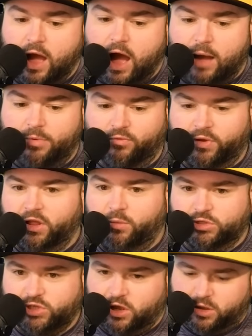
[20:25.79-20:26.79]
But really,
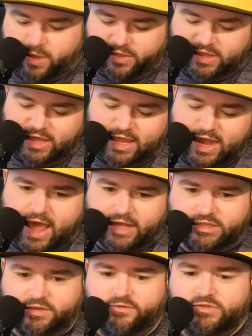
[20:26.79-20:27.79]
we're talking about the
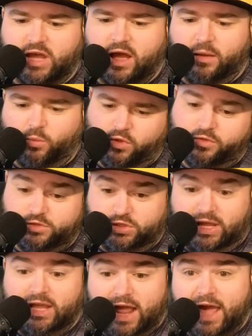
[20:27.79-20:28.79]
inactives on, well,
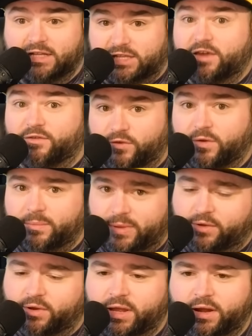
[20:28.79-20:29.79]
inactive,
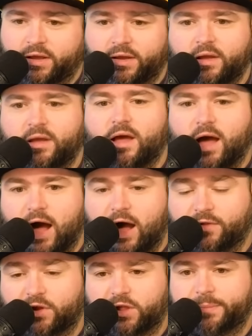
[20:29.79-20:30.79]
period,
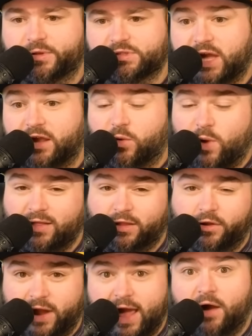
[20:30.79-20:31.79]
on the Clippers side. Kawhi
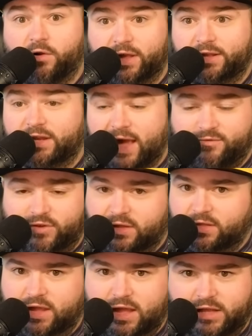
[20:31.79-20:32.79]
Leonard out
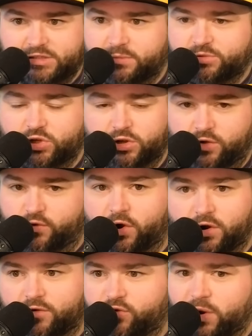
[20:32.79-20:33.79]
indefinitely, as I'm sure you've
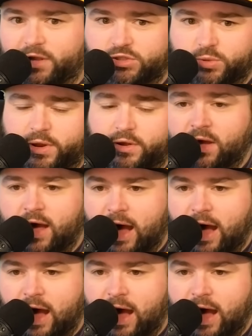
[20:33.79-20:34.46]
heard if you had Twitter.